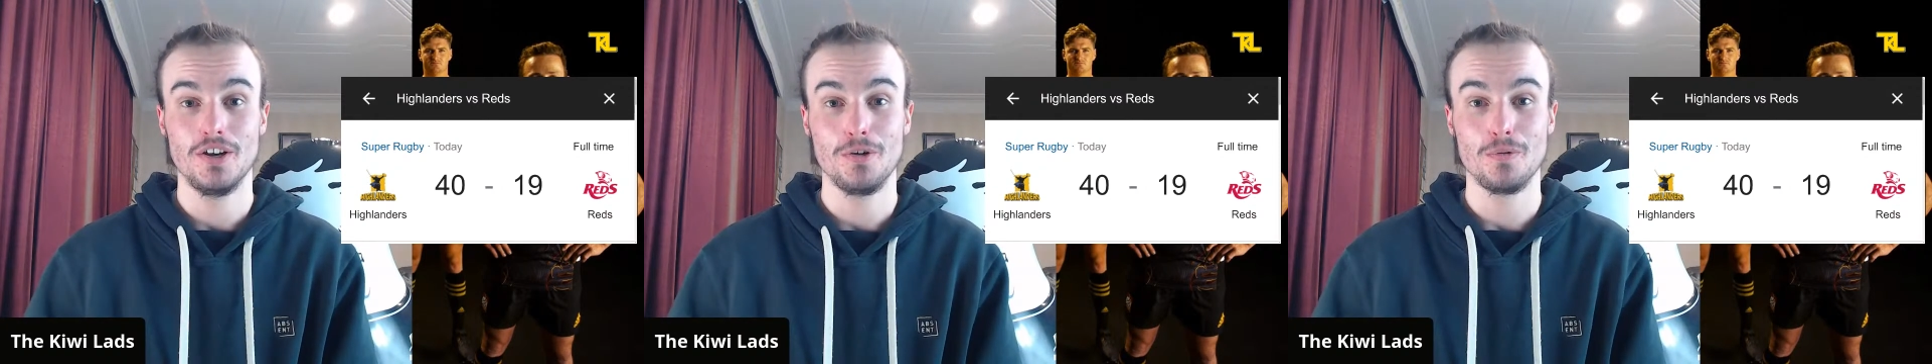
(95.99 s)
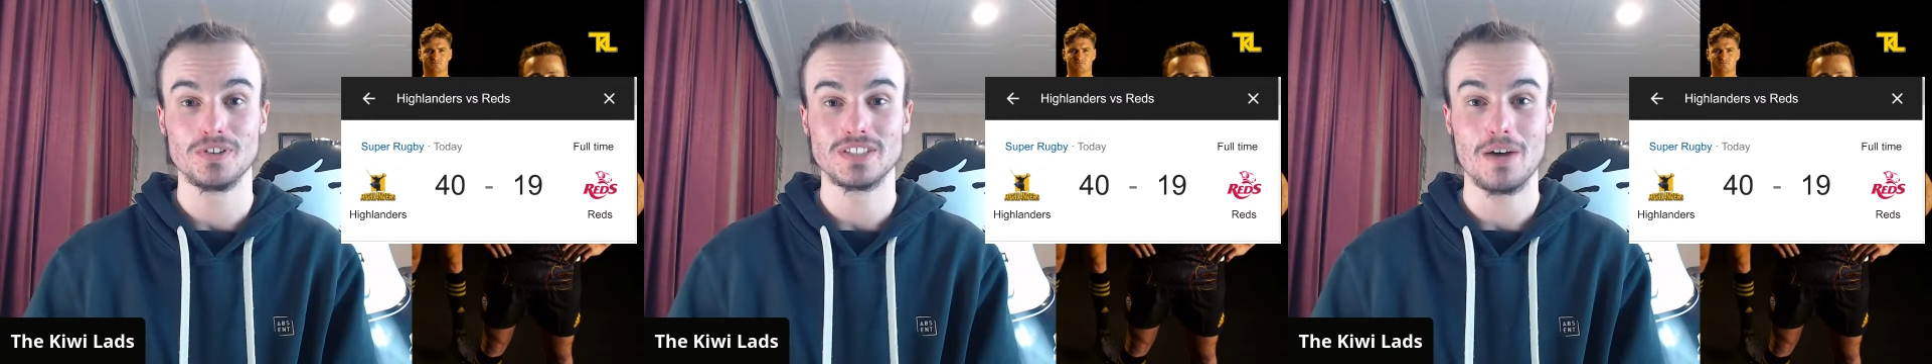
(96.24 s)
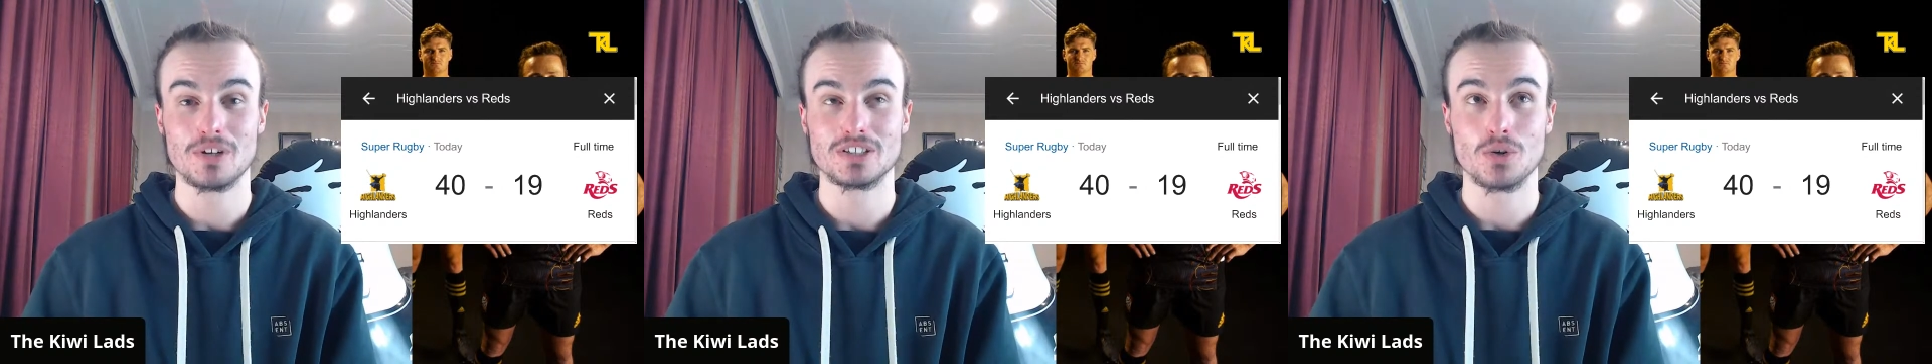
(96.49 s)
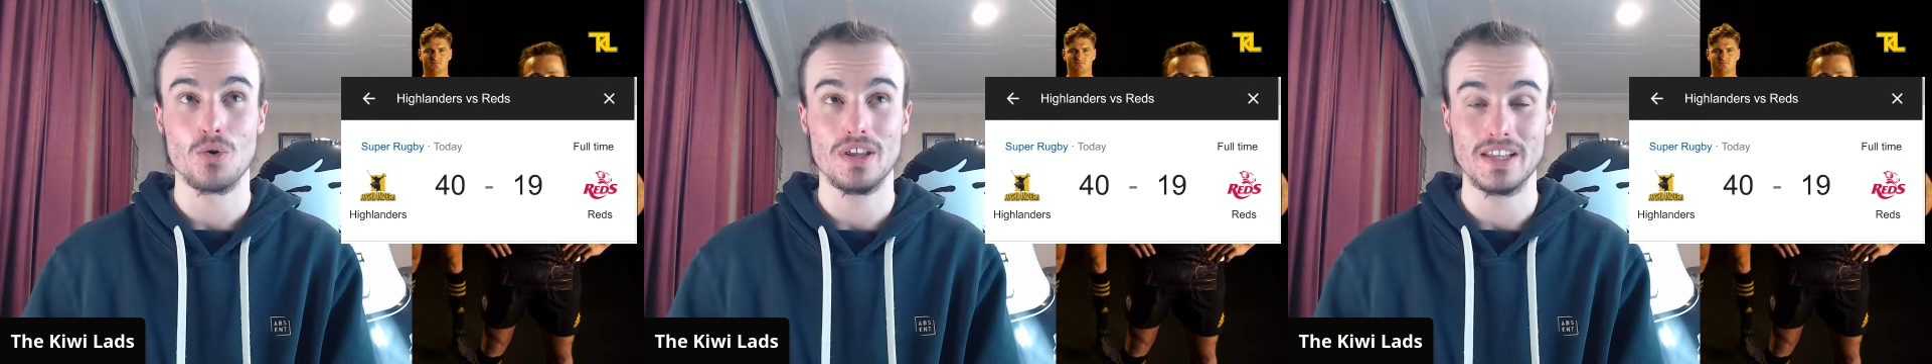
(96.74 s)
who was able to
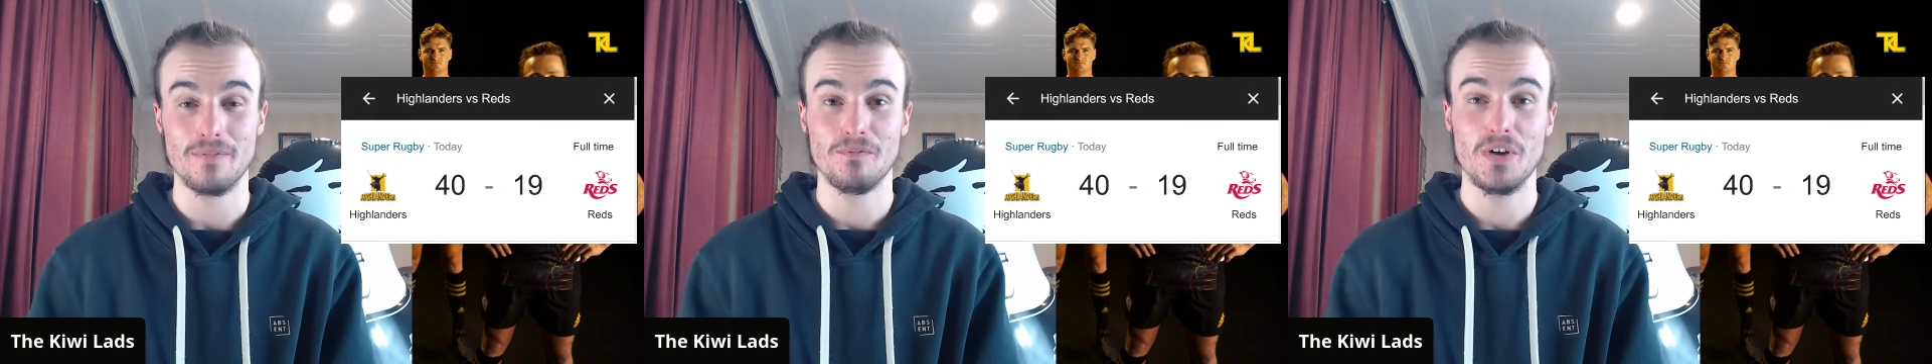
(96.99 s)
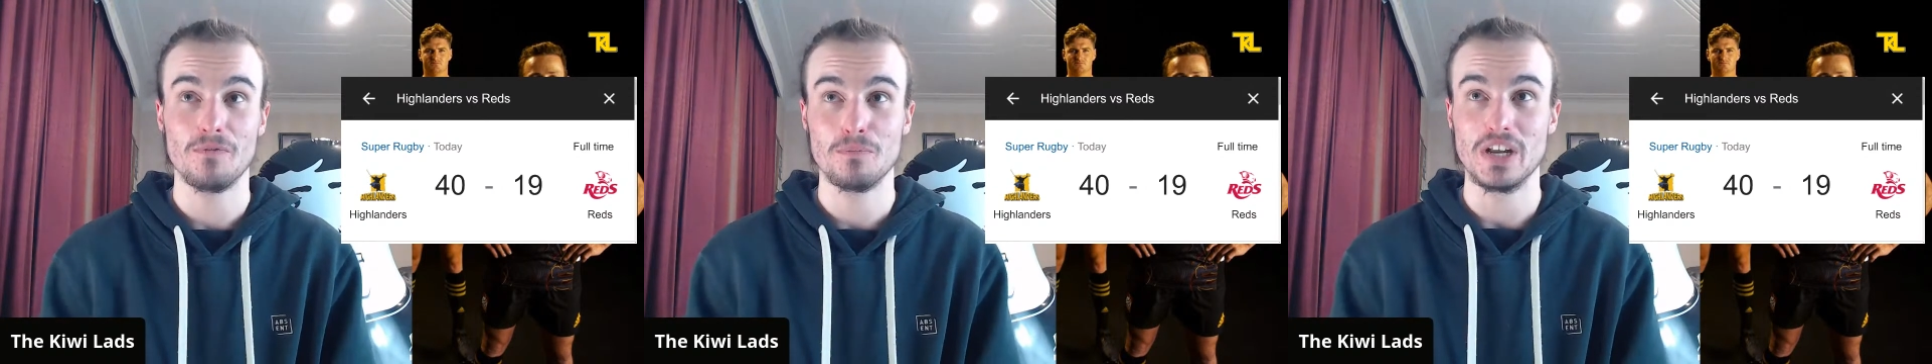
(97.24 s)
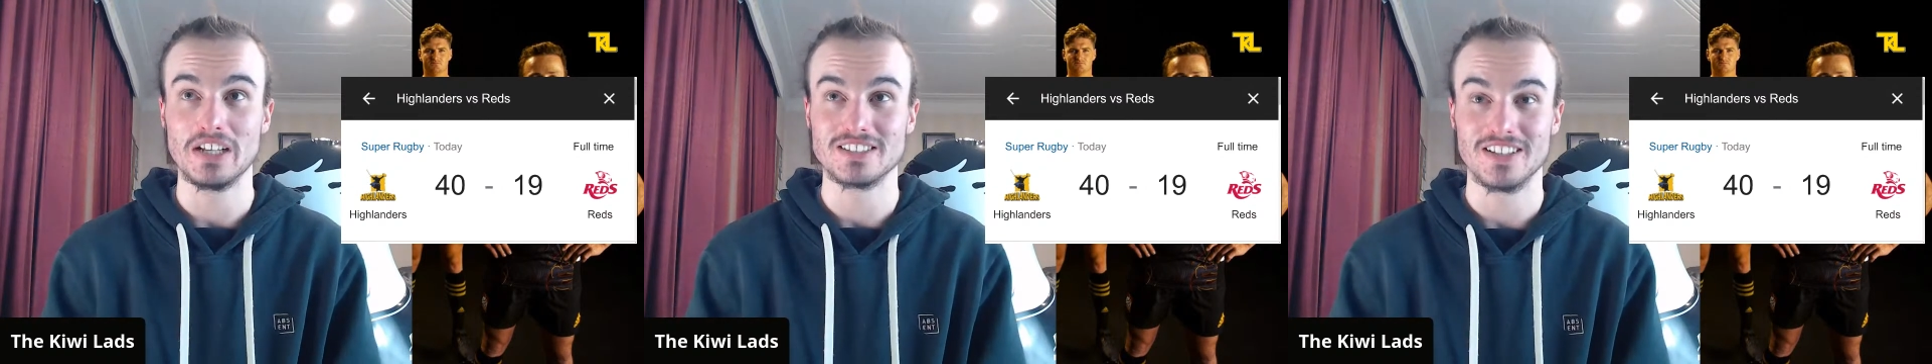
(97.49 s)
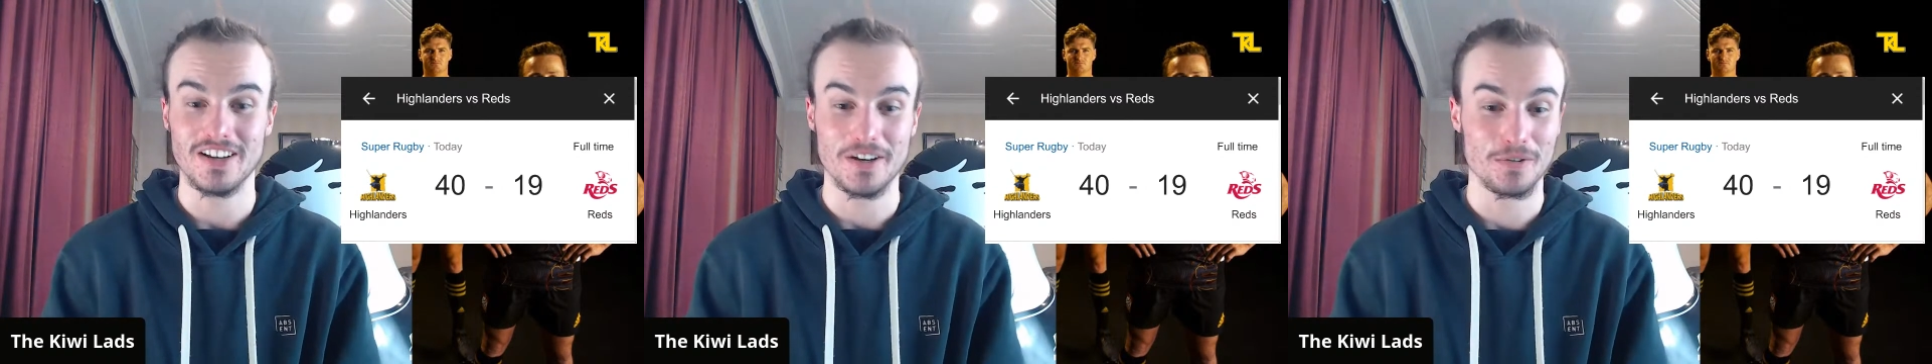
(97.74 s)
score in the 5th minute.
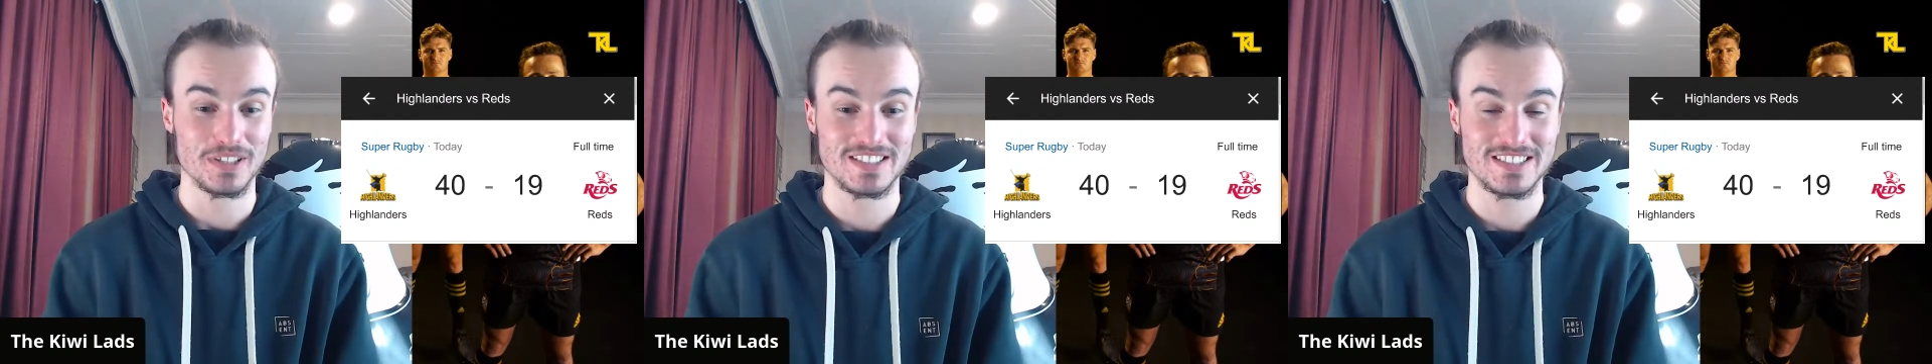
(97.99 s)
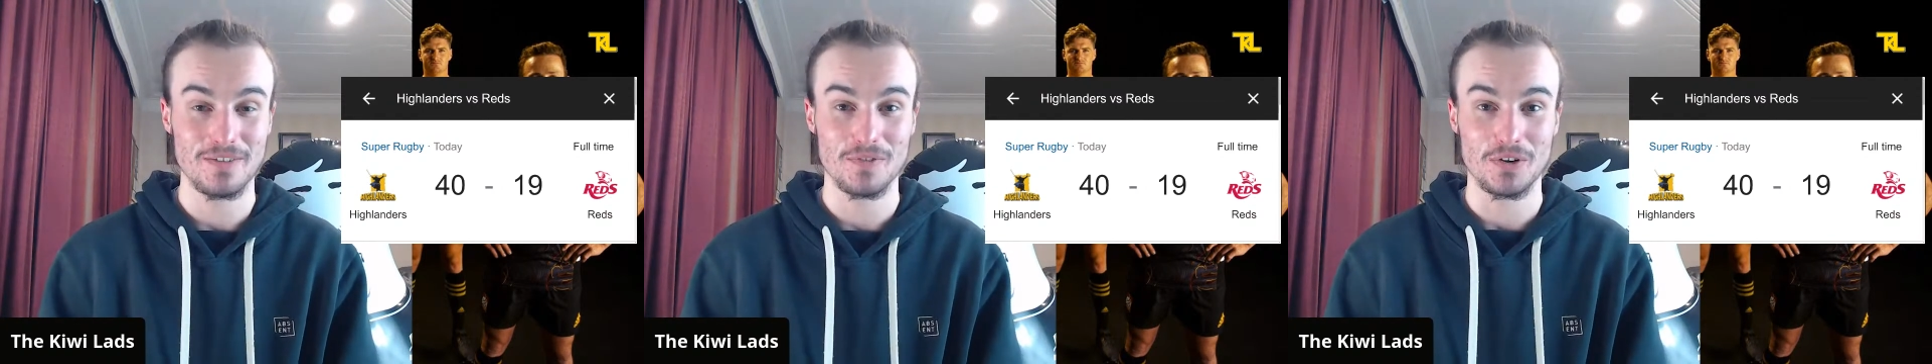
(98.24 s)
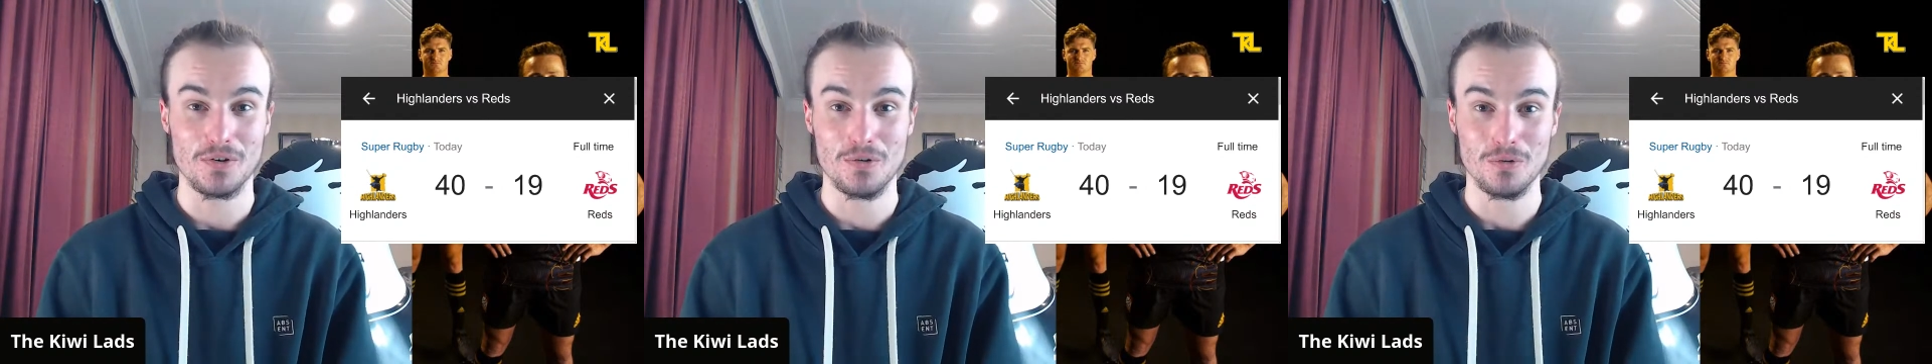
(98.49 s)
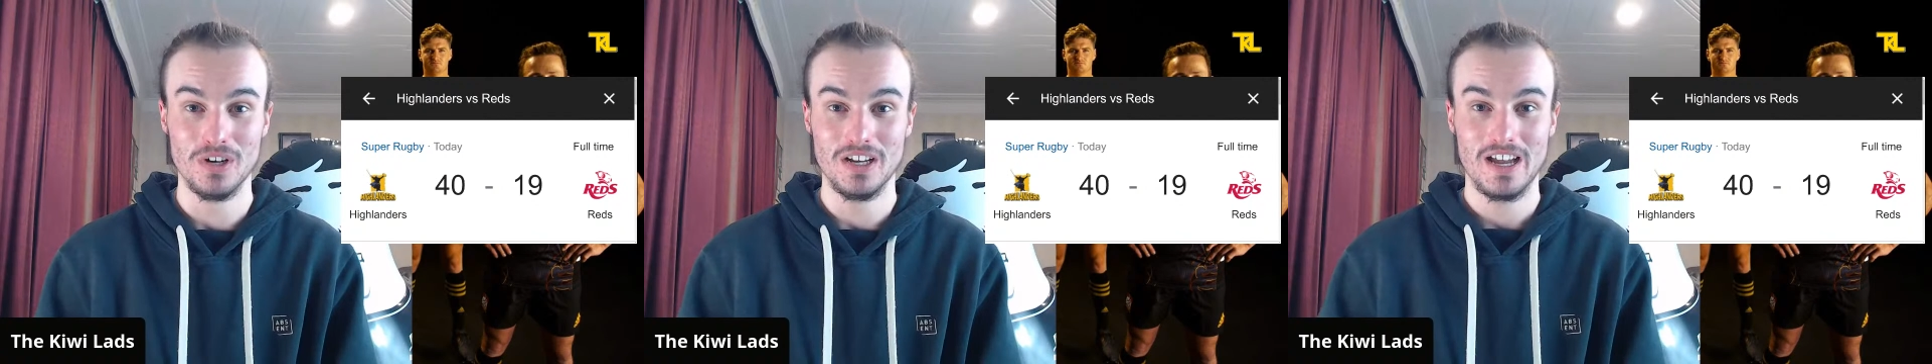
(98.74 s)
So it was 7-all